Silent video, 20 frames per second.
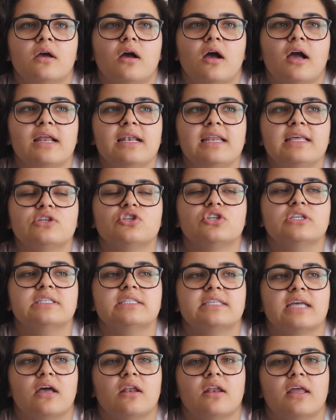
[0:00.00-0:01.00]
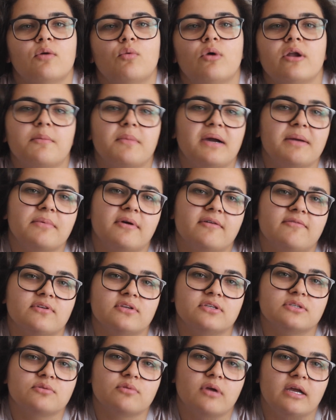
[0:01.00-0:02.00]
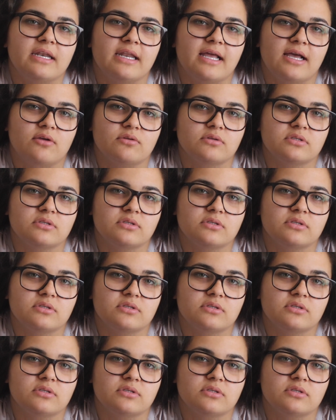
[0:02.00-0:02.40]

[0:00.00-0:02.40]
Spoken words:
I literally sound like one of my brothers right now.